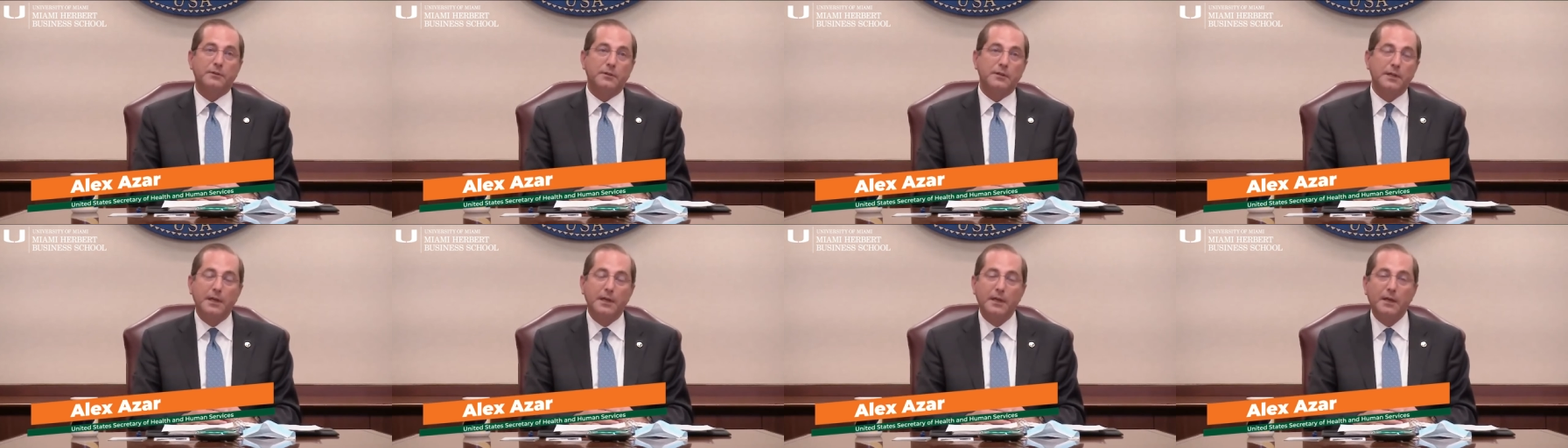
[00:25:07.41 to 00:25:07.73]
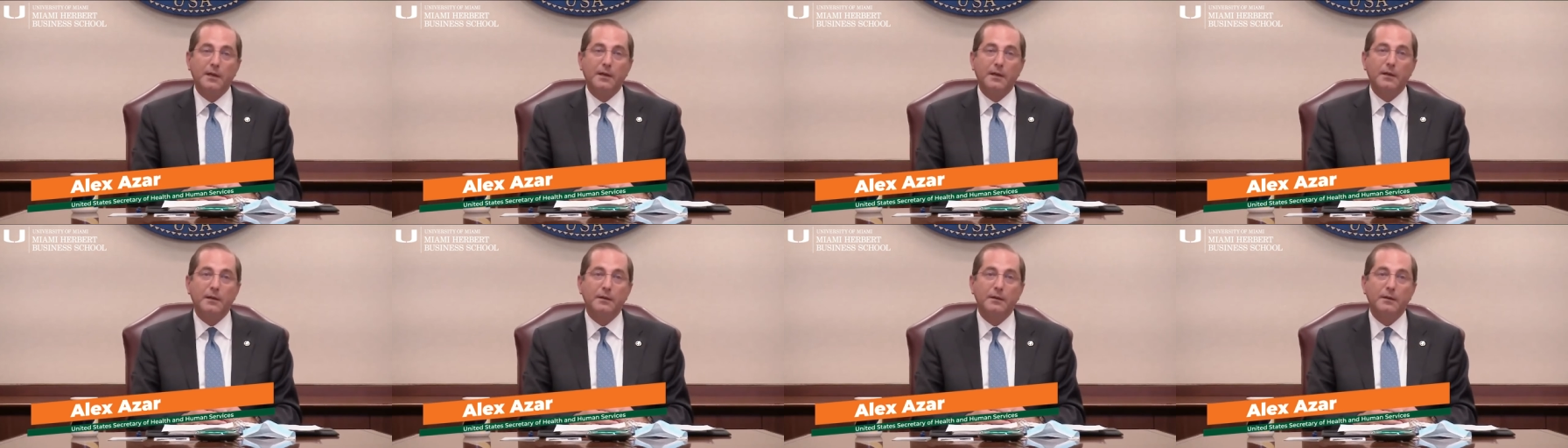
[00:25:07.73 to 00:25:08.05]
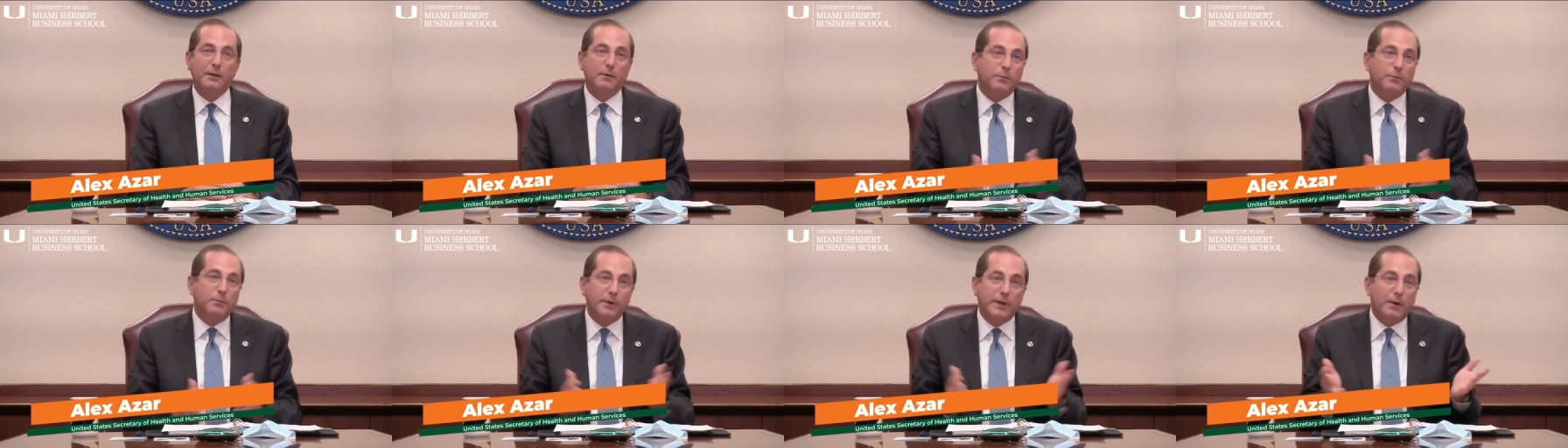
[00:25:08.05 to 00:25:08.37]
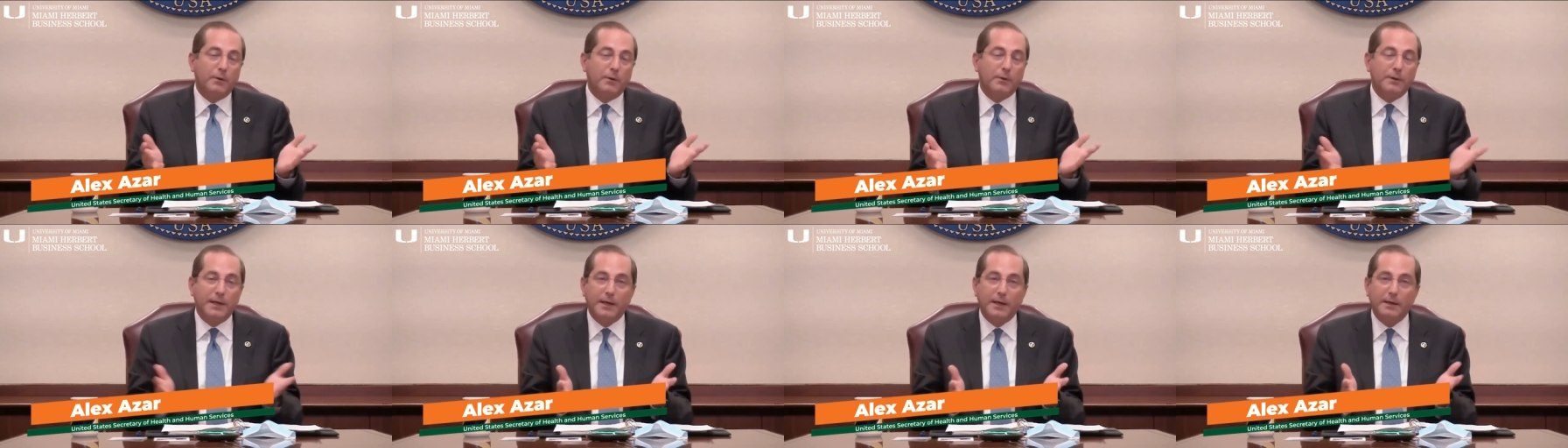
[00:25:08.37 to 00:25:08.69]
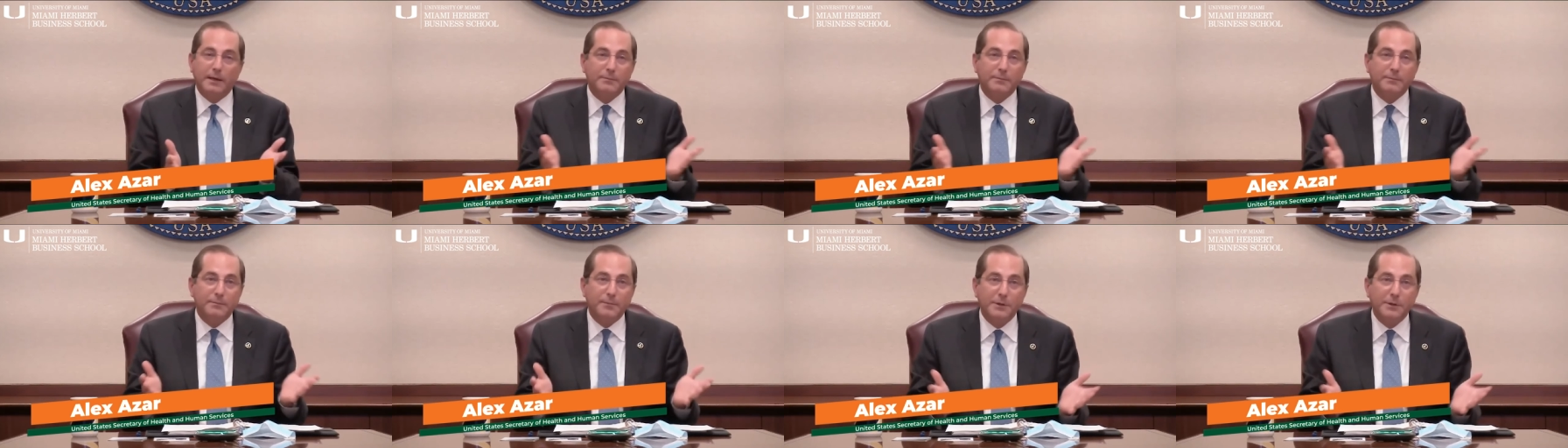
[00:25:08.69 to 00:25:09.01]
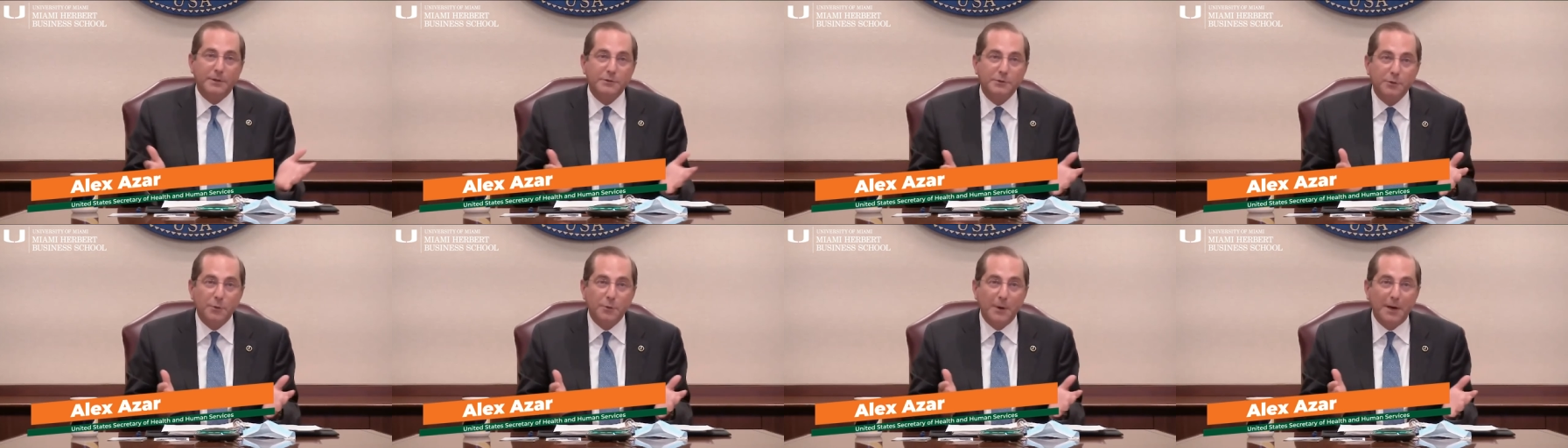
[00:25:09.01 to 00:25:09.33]
And you know, we don't get
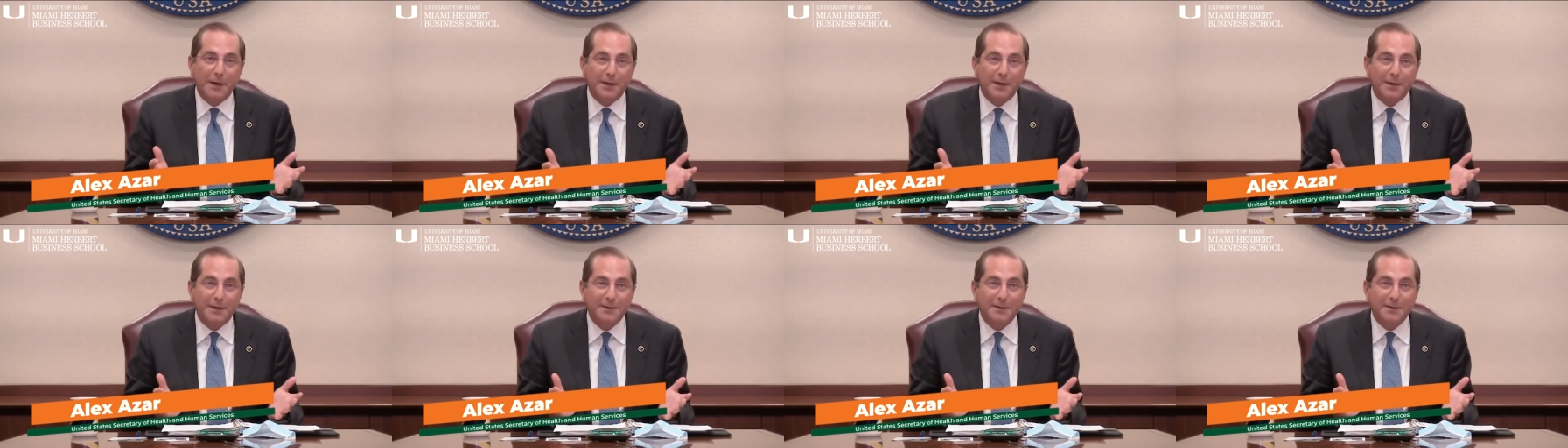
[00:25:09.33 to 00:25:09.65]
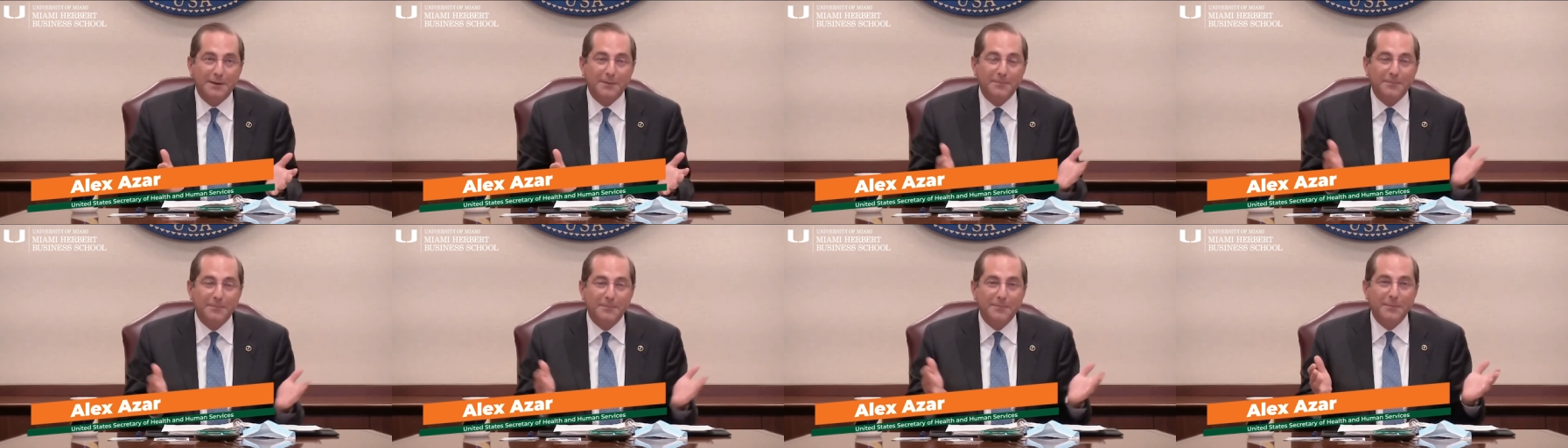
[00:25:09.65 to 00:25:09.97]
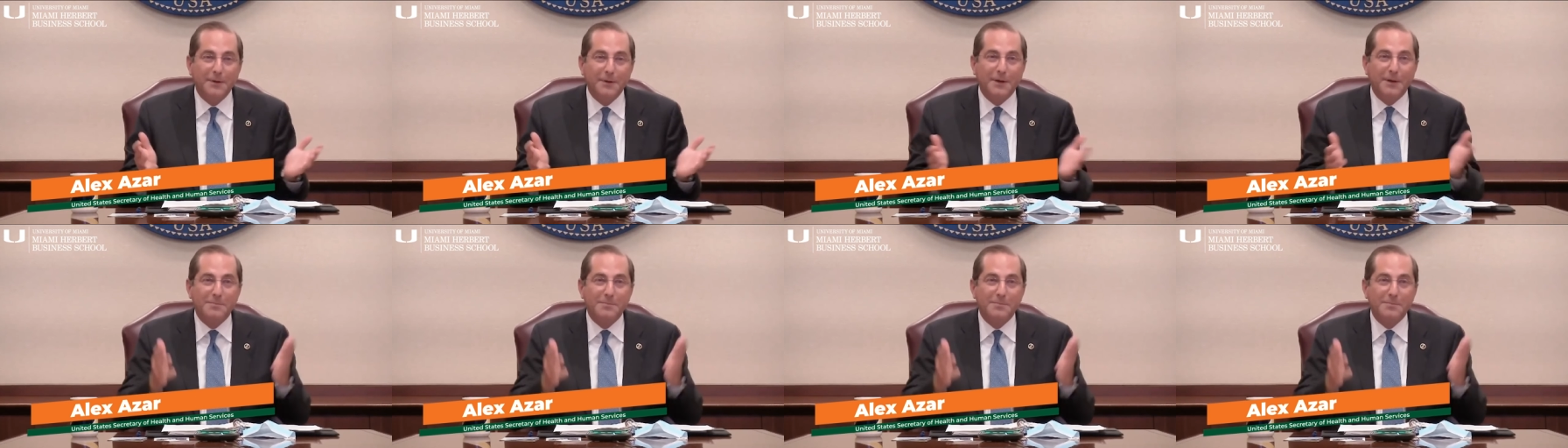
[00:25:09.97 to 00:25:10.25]
much credit in